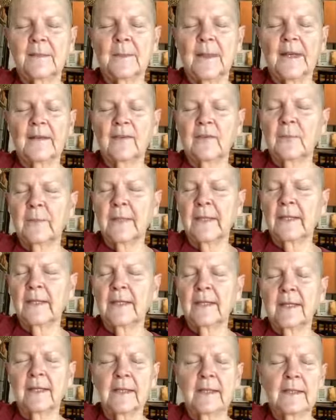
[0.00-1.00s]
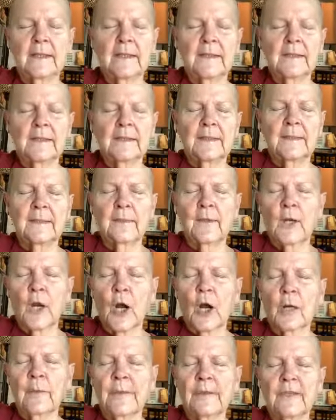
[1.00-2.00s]
am I smelling the
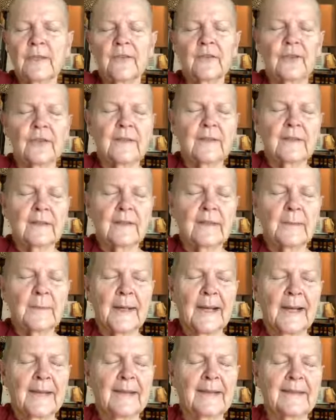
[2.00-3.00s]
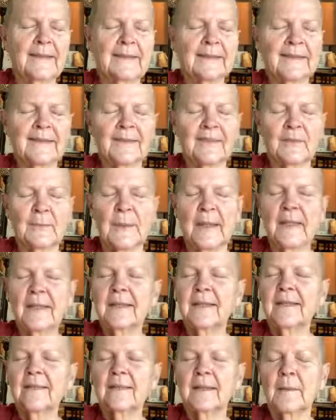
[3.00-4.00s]
garbage? Am I
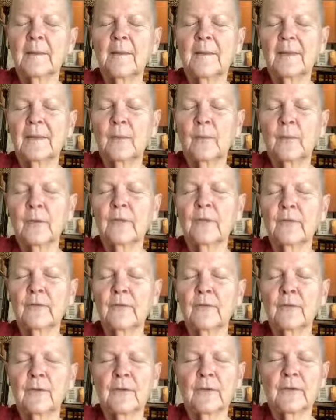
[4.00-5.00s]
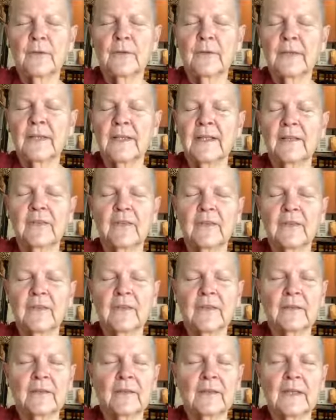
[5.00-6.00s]
smelling something wonderful or
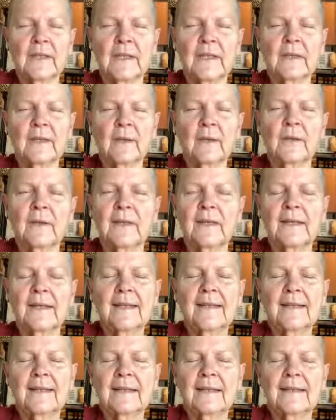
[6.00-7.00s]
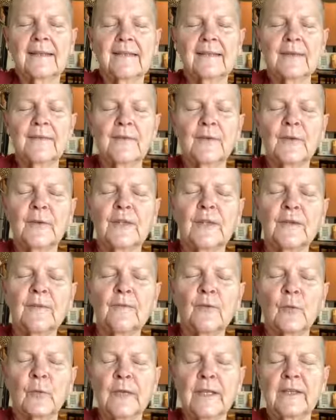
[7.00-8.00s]
delicious cooking? Don't, see if you can
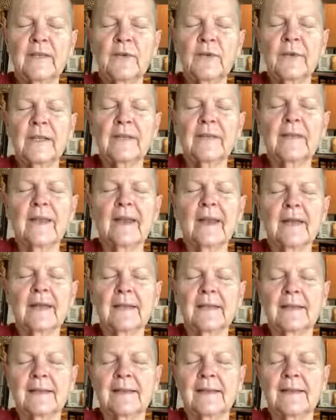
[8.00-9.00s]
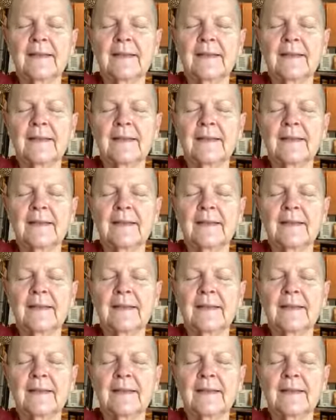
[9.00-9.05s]
avoid doing that.